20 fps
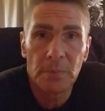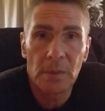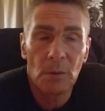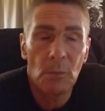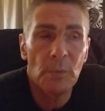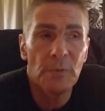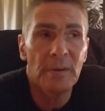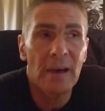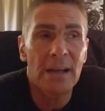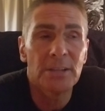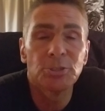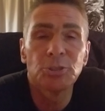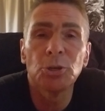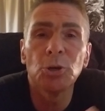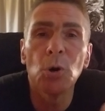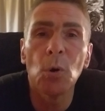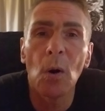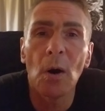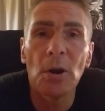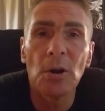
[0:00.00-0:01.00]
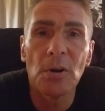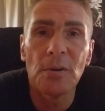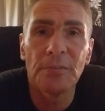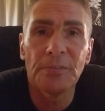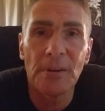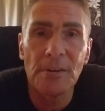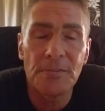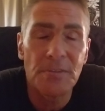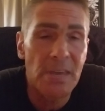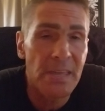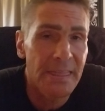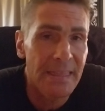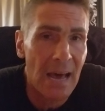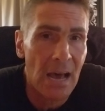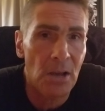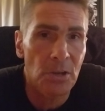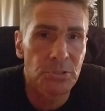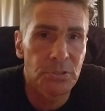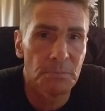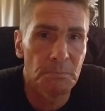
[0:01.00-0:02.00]
We've got
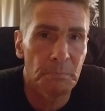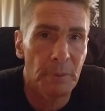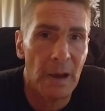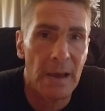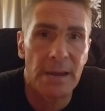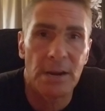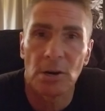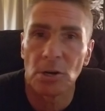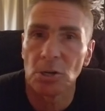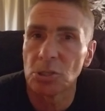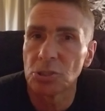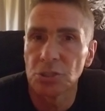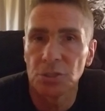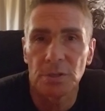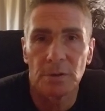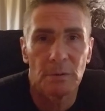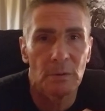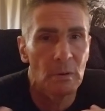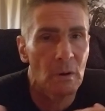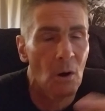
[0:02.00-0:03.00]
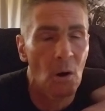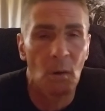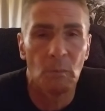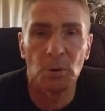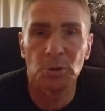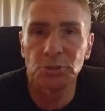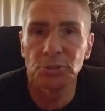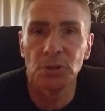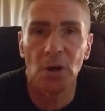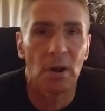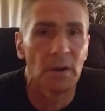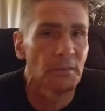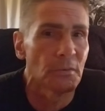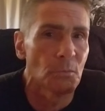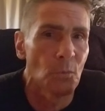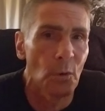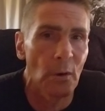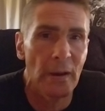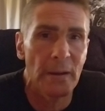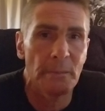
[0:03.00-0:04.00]
250,000 bikers, almost none of them
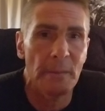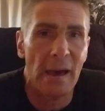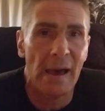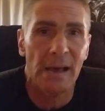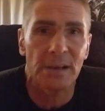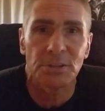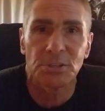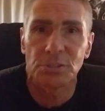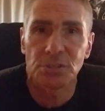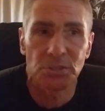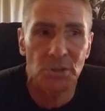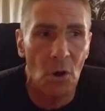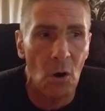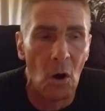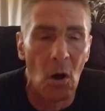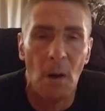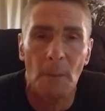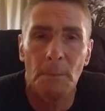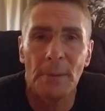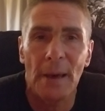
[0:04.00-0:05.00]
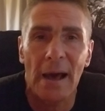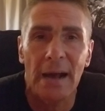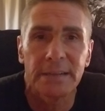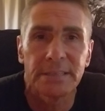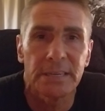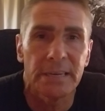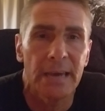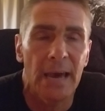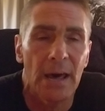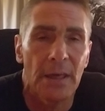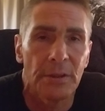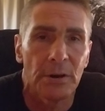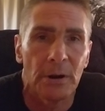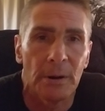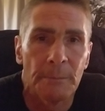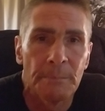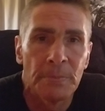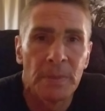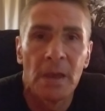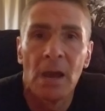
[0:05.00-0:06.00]
wearing masks, all packed
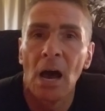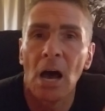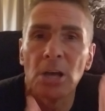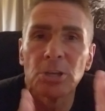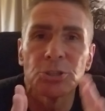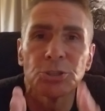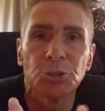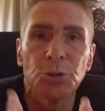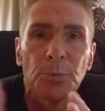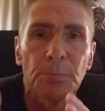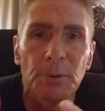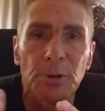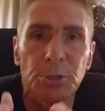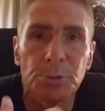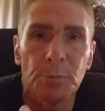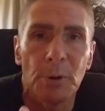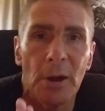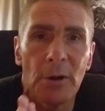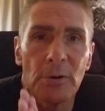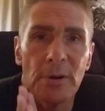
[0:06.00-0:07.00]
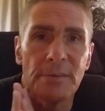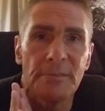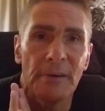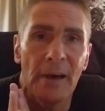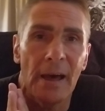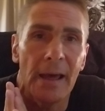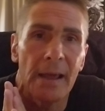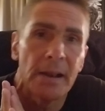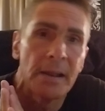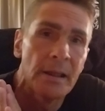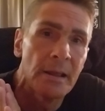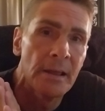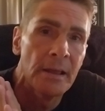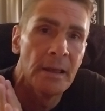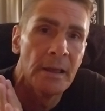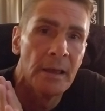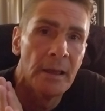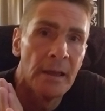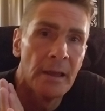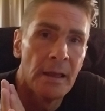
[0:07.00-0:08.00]
together. A super spreader event.
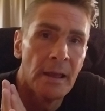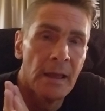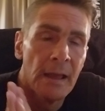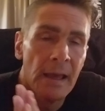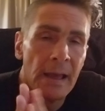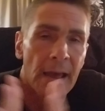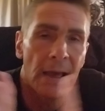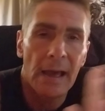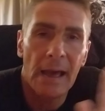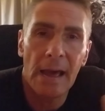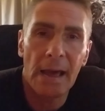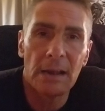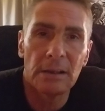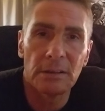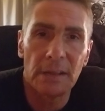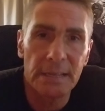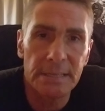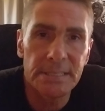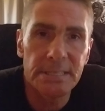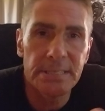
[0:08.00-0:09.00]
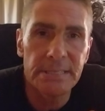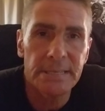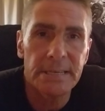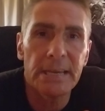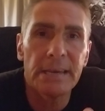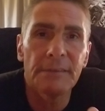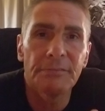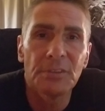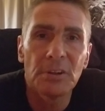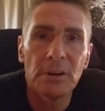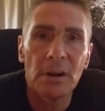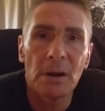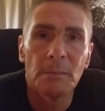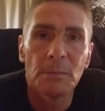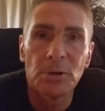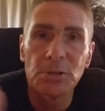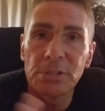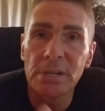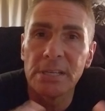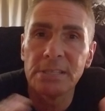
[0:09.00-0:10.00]
And let's see if the
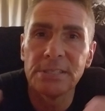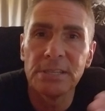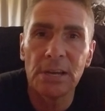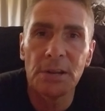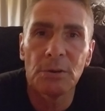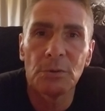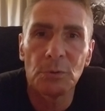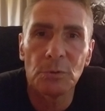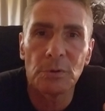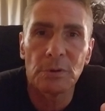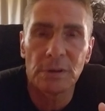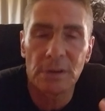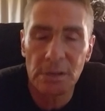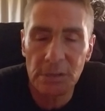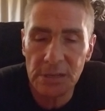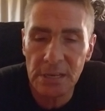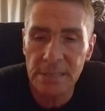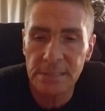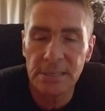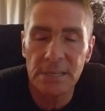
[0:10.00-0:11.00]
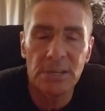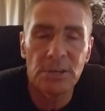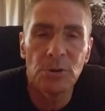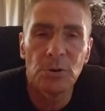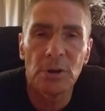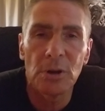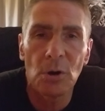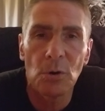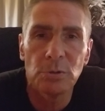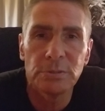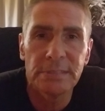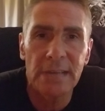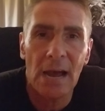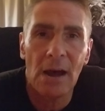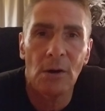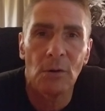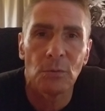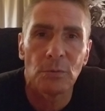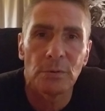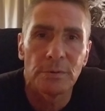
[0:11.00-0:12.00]
numbers continue, continue to go
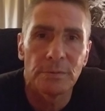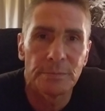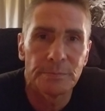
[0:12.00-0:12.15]
down.